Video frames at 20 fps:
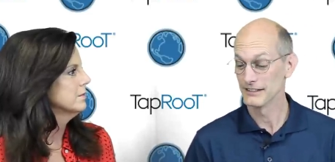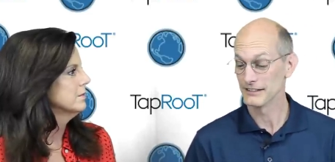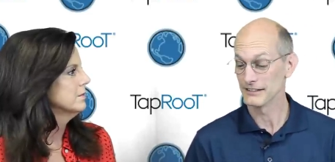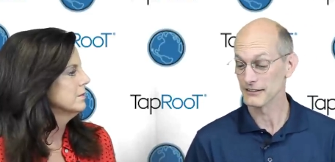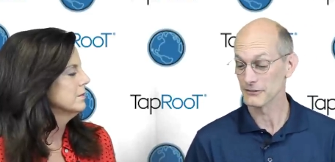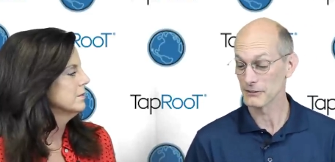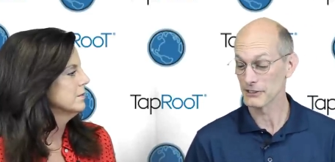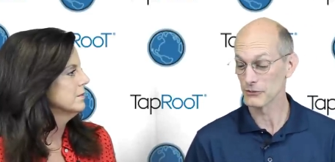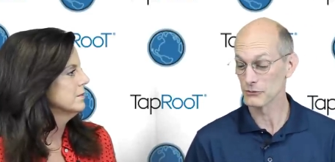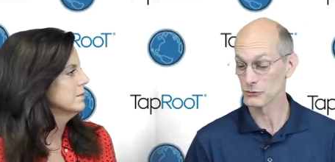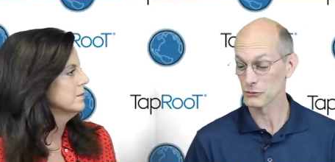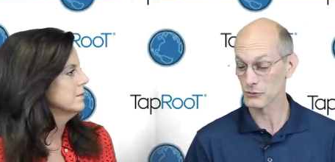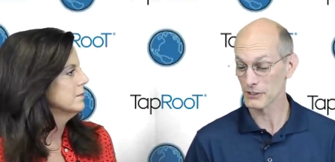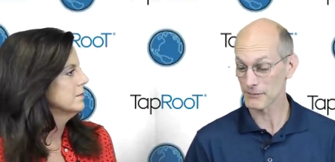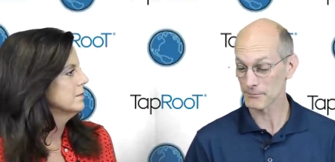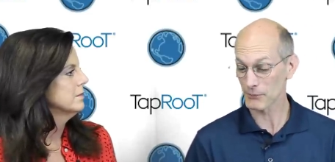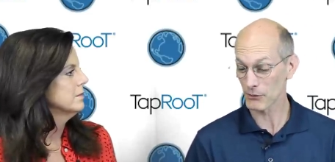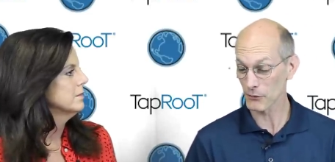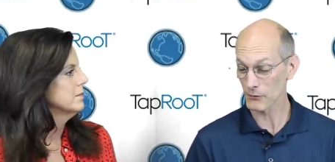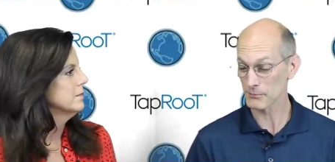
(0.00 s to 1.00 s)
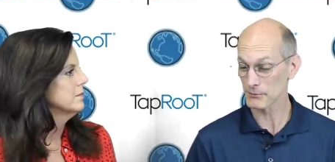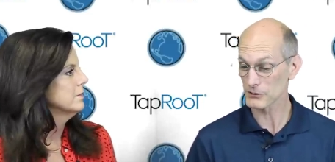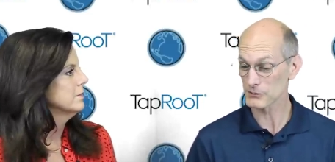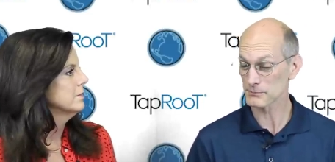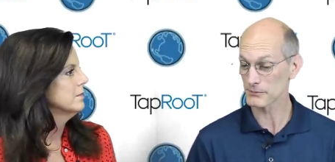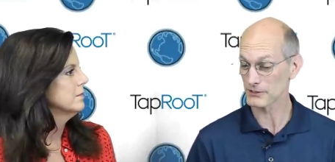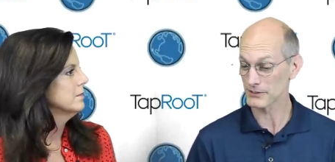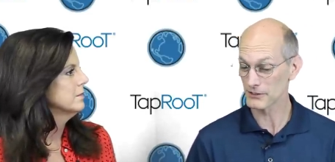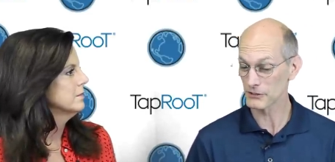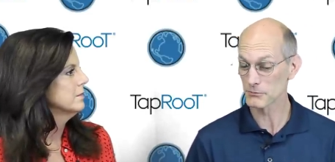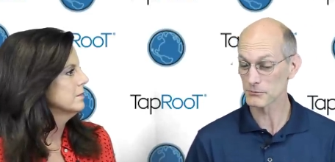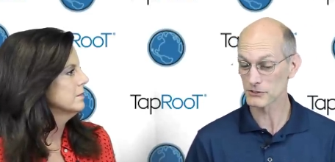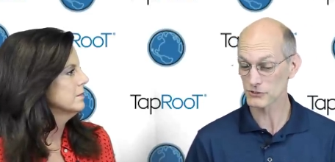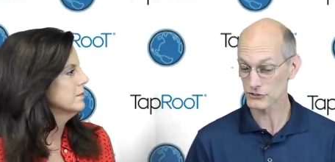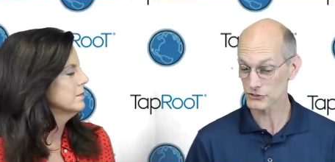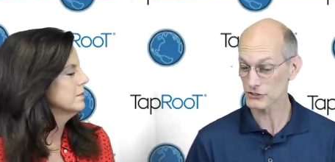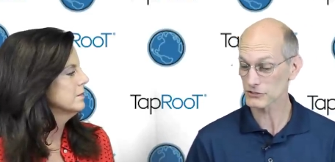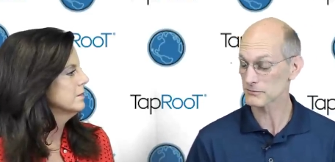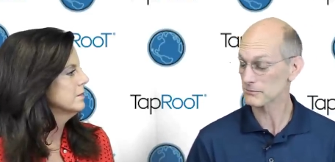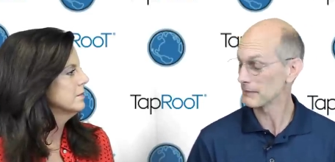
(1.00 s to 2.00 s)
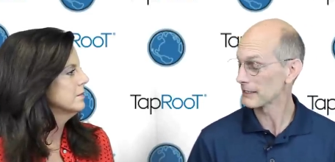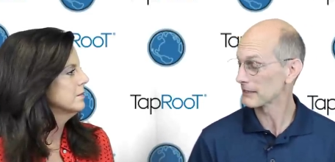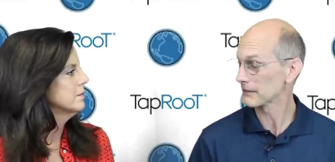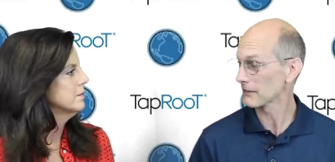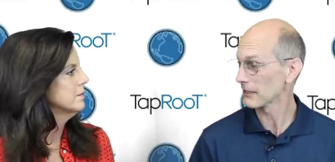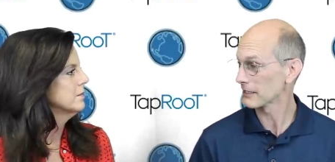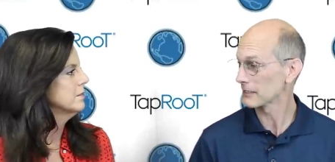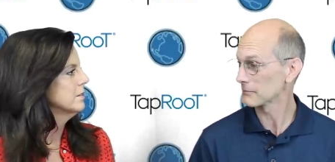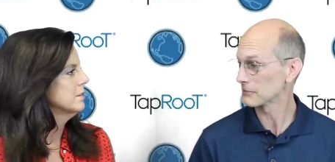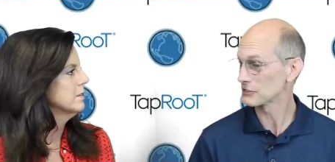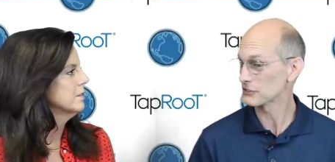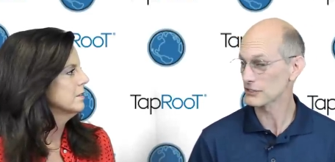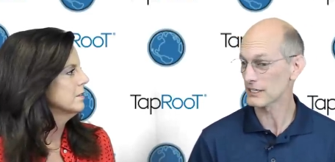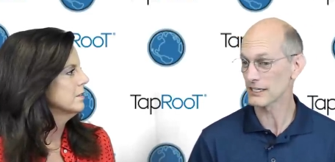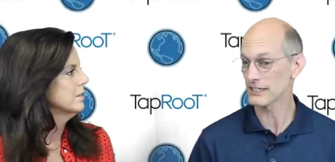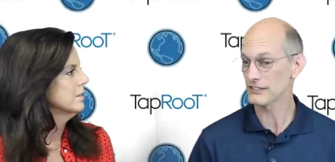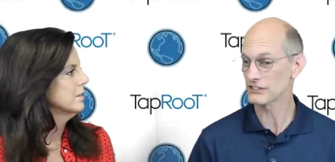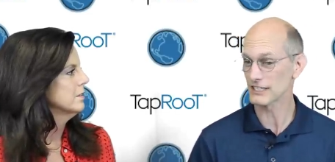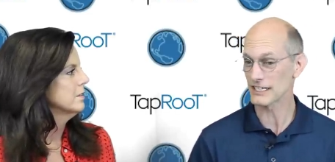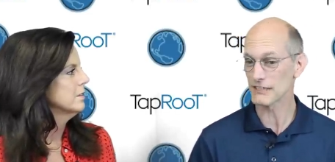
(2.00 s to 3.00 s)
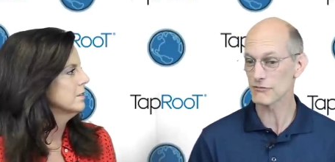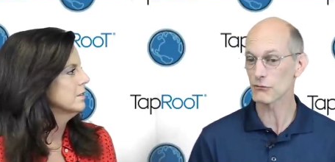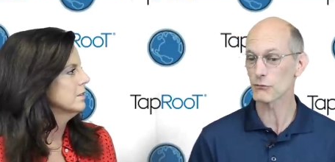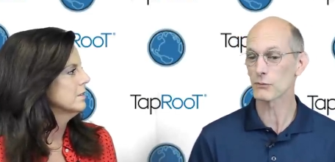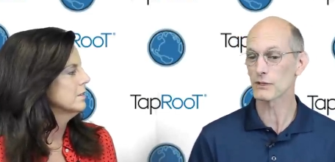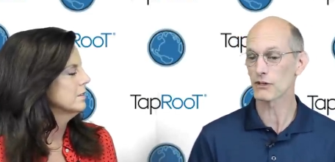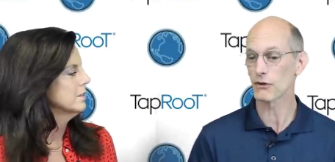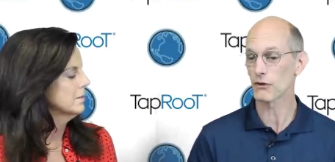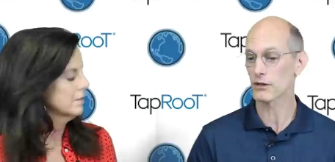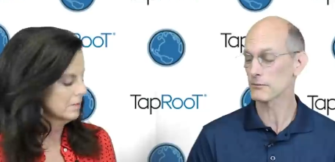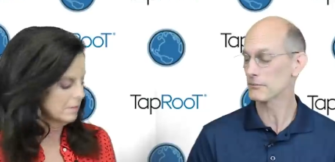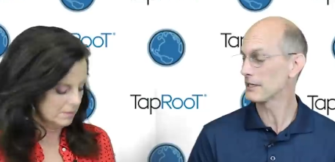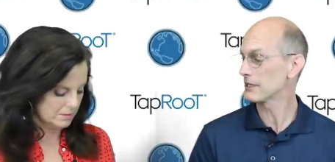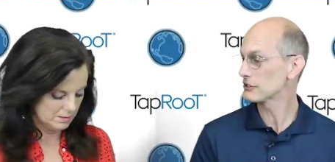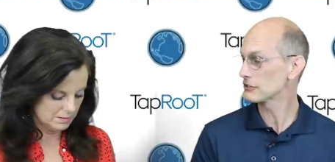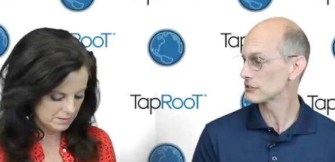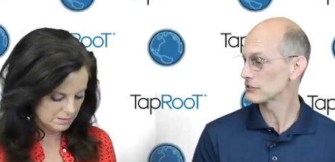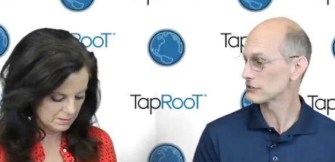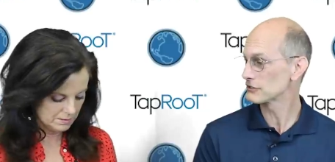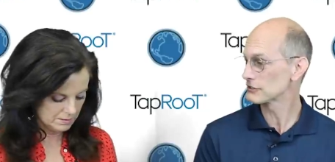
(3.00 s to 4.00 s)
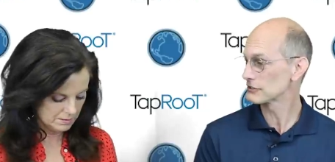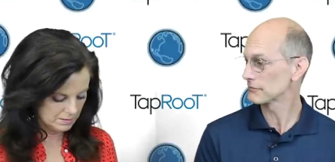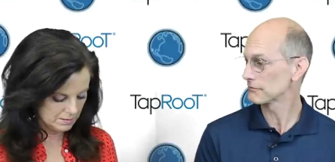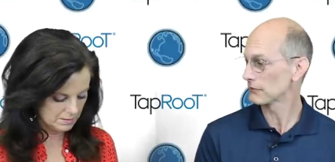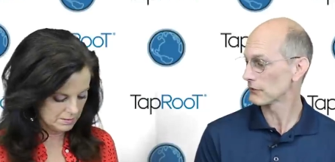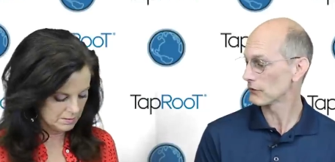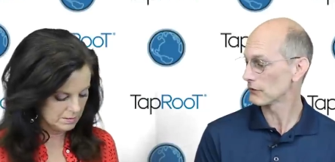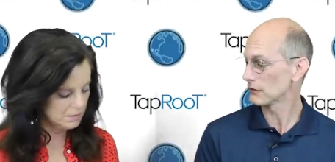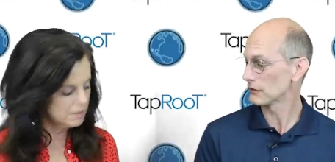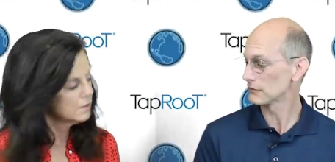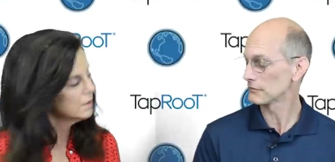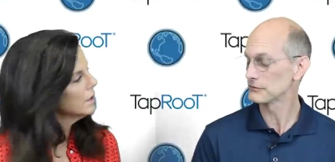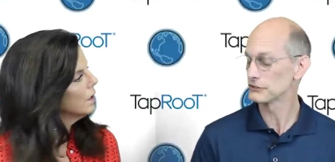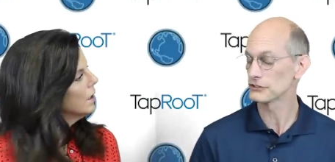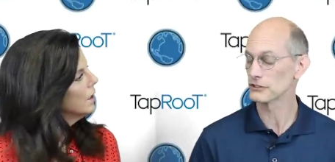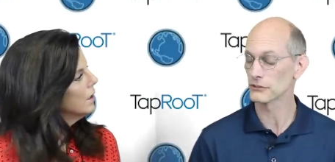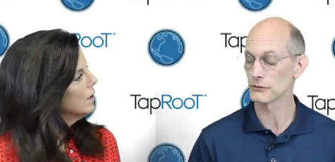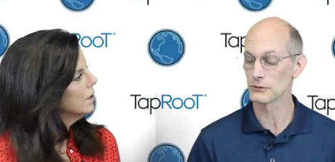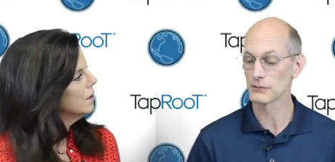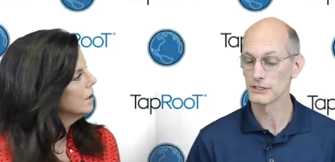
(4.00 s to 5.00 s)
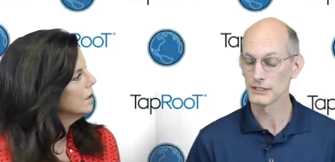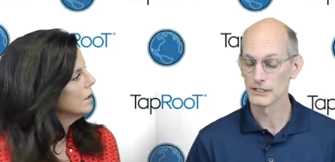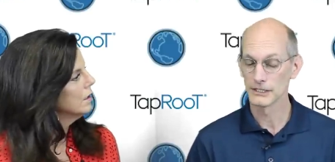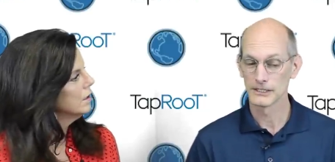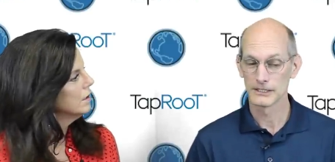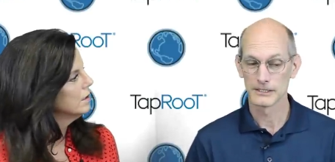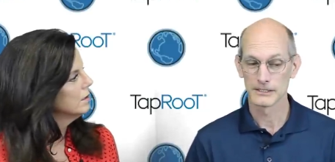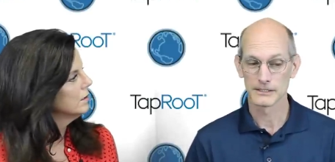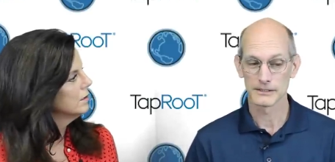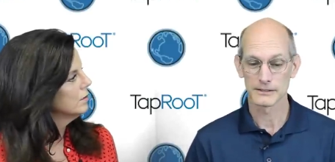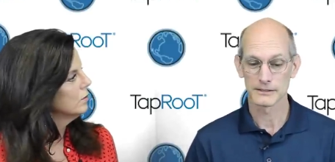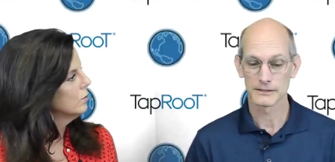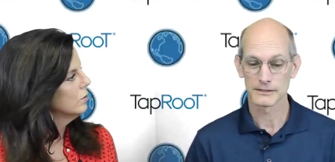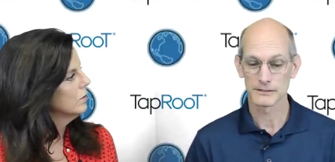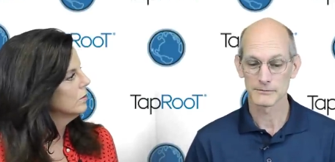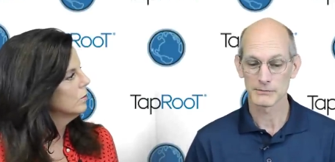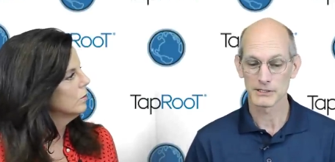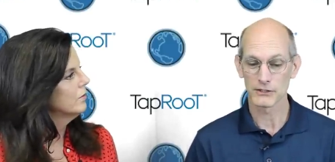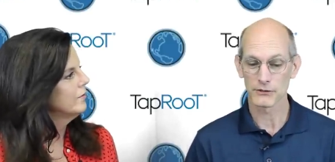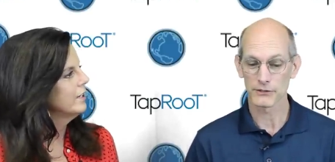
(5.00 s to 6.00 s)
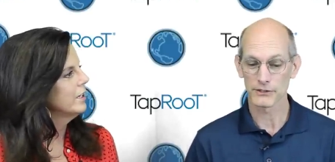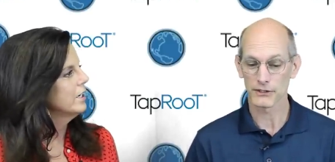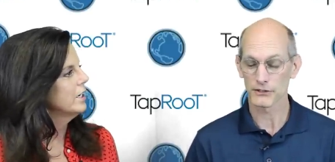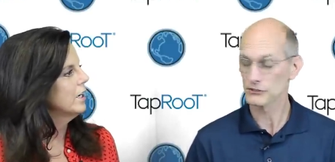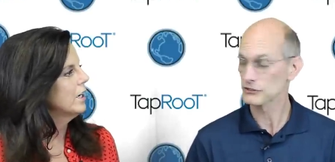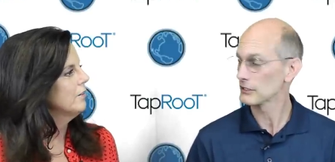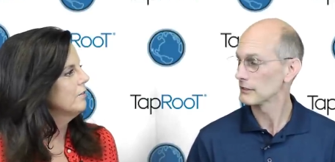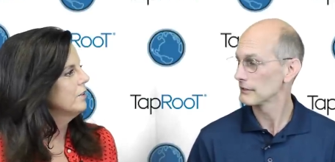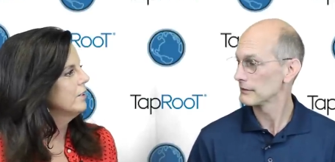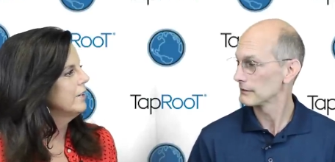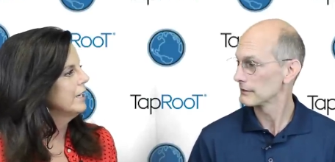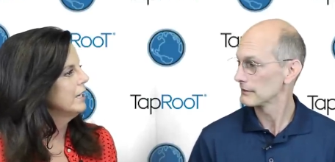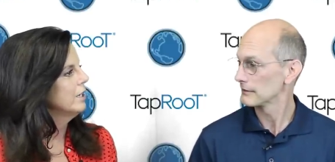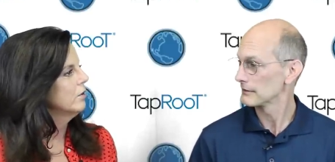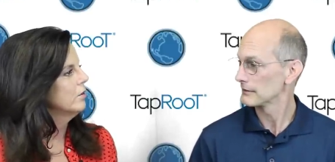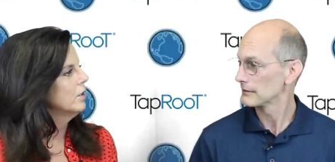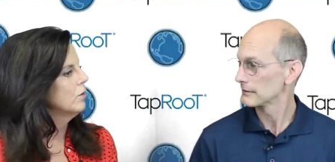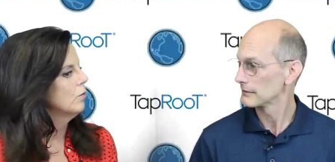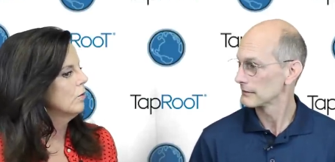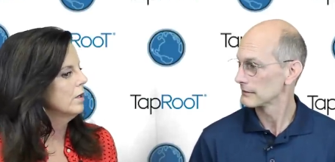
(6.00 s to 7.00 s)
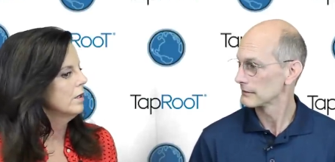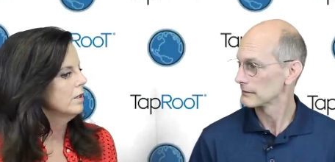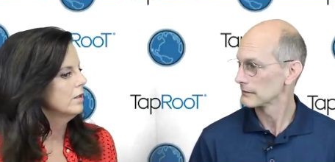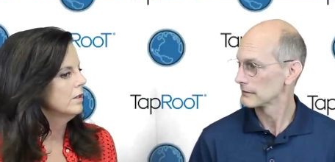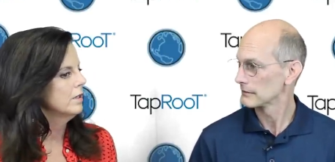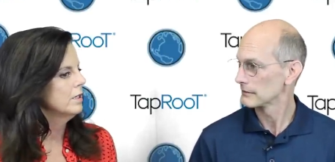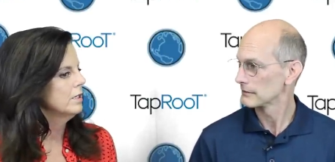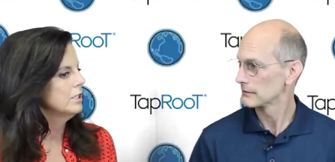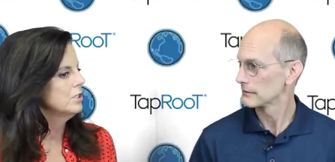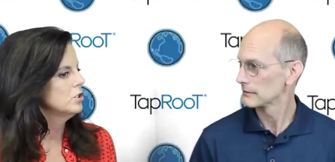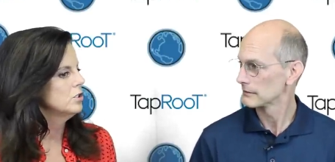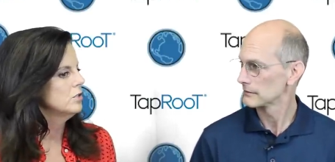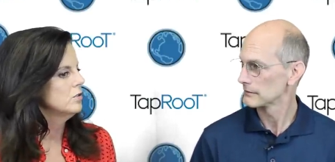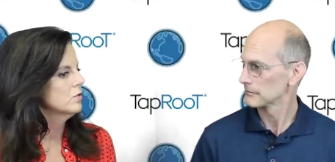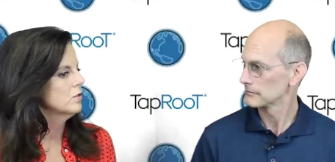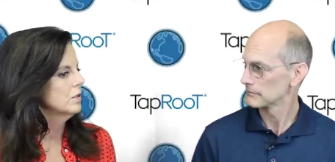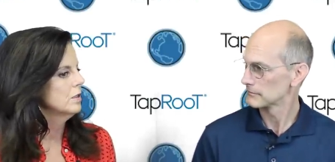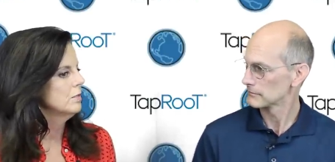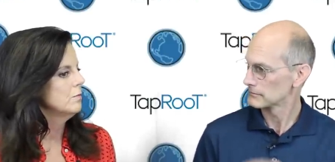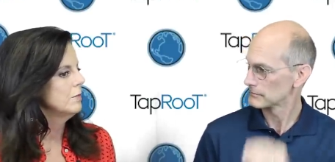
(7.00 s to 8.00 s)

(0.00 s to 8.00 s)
Speaker 1: uh, we don't do it on purpose, but humans just make a lot of mistakes, even when automation is involved. So, um,
Speaker 2: you well, know, very often they don't know what the issue is going